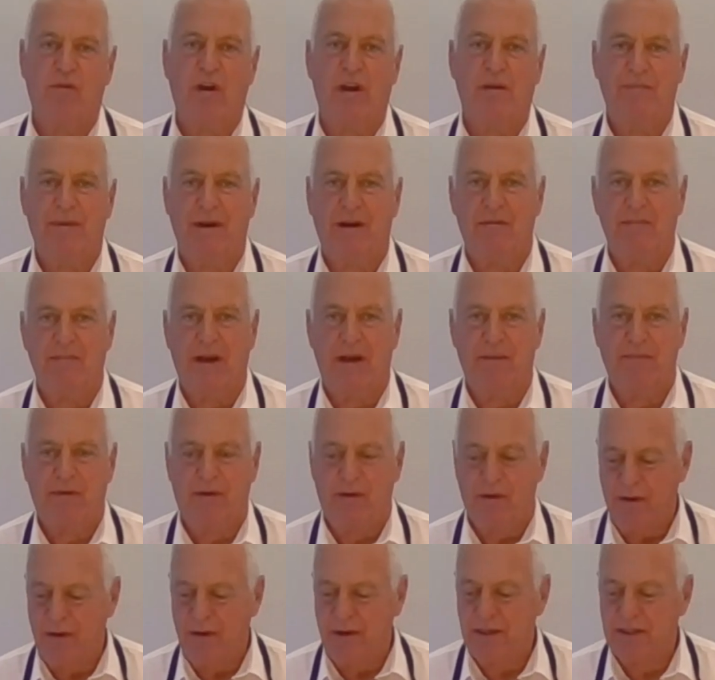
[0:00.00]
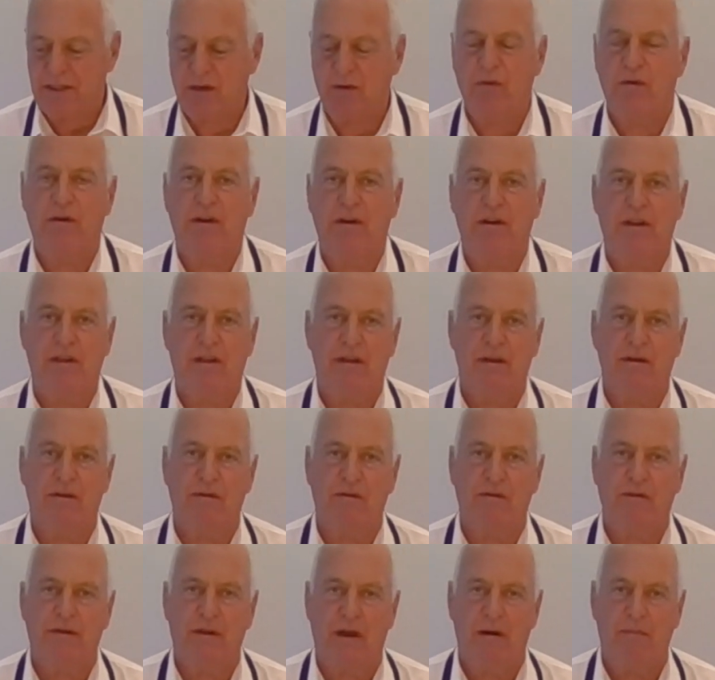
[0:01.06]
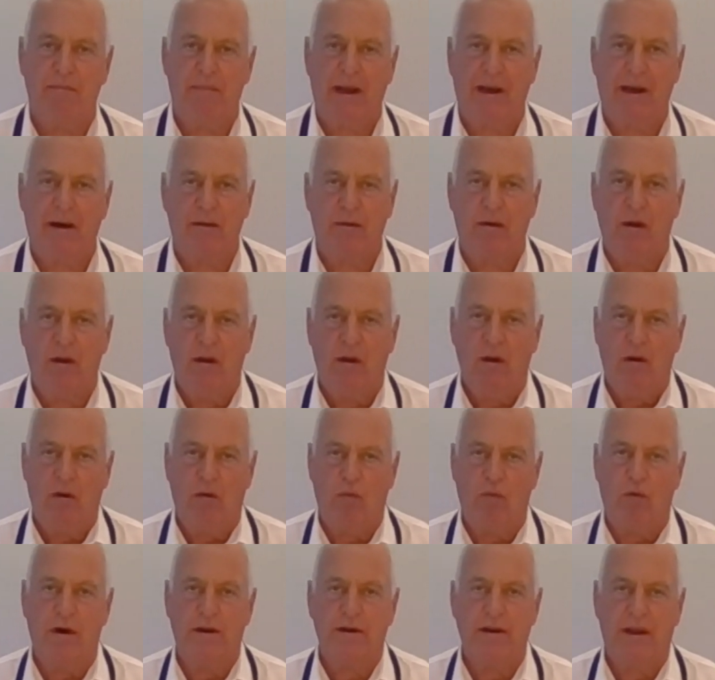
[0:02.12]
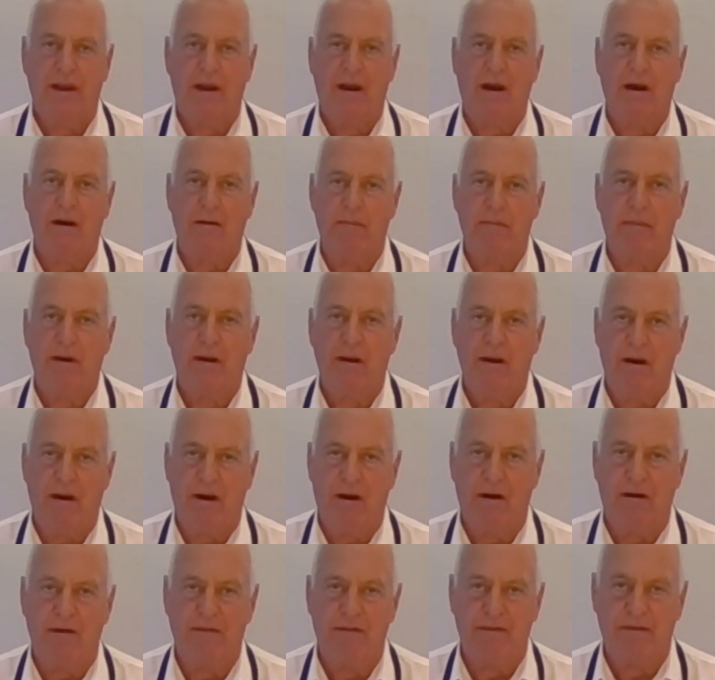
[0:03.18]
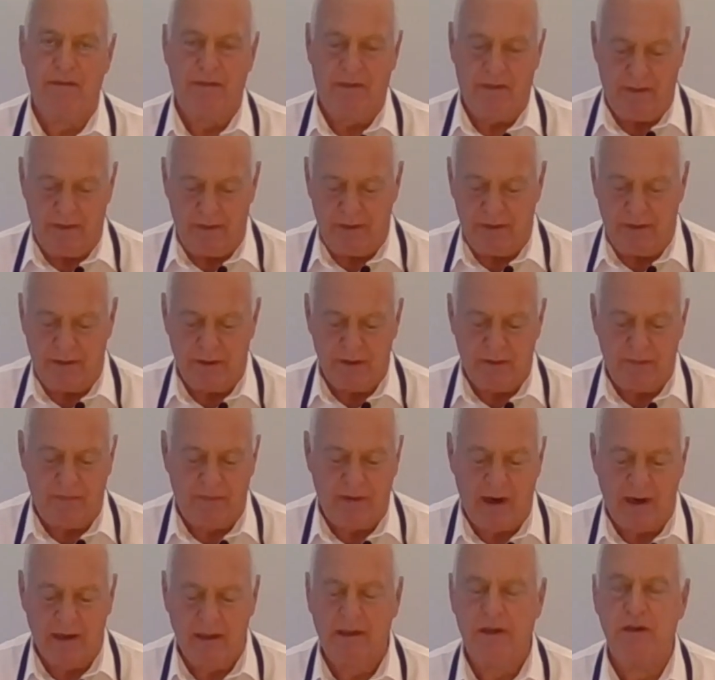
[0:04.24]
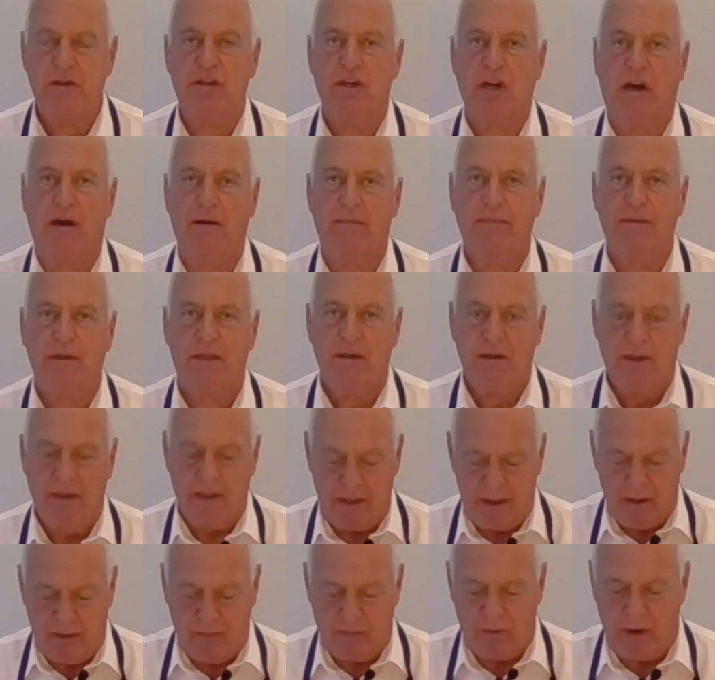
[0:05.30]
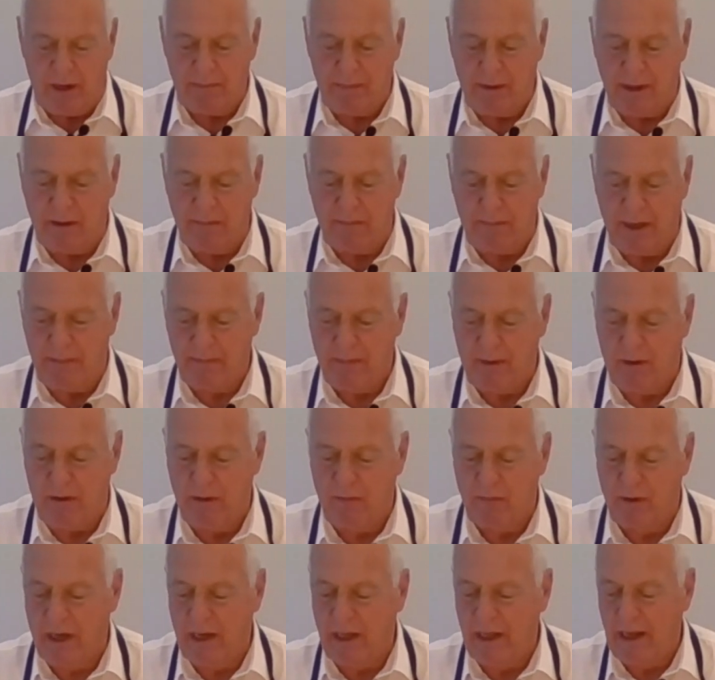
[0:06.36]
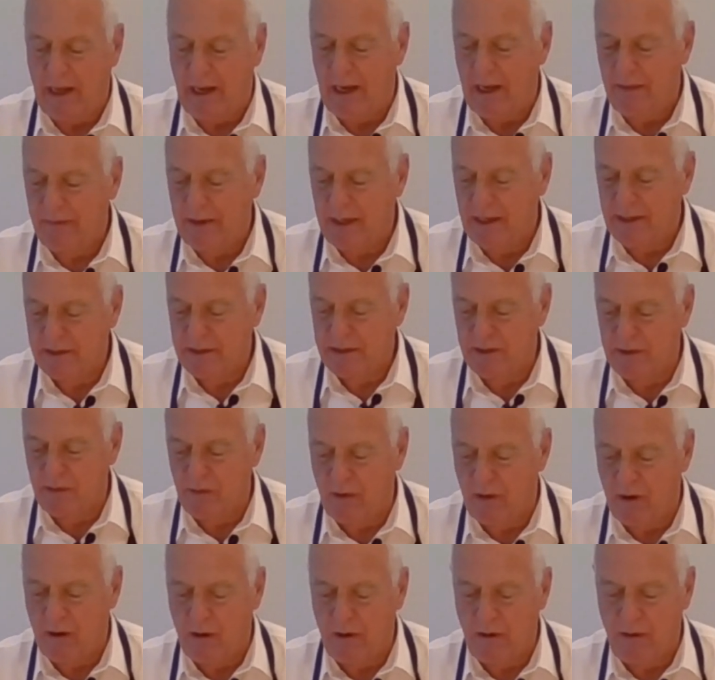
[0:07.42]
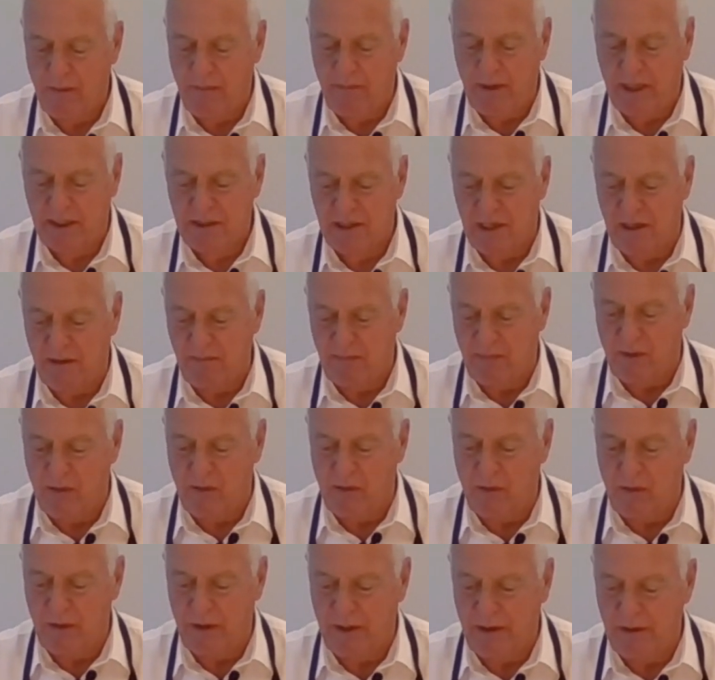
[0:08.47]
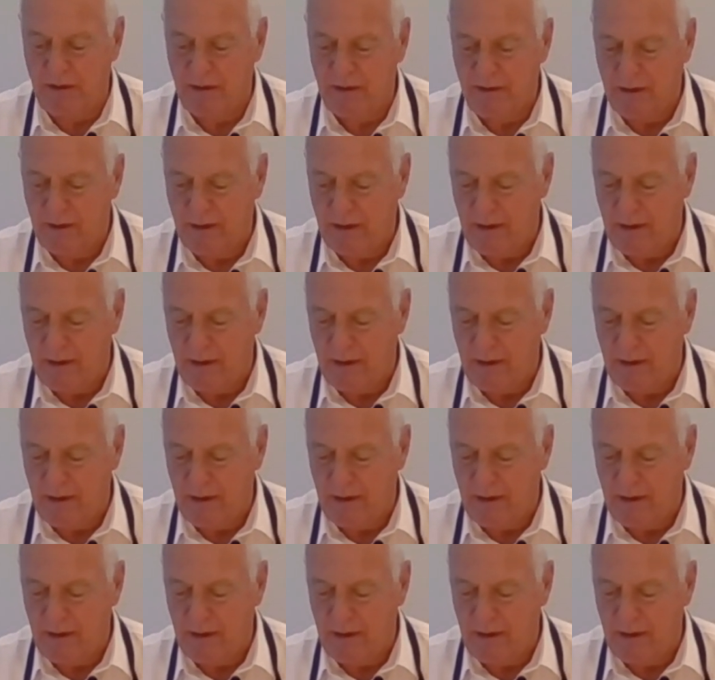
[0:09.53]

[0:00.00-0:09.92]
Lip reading: red bell pepper is going to yield about 1 cup of finely chopped red bell pepper. And we're going to add that to our mixing bowl here.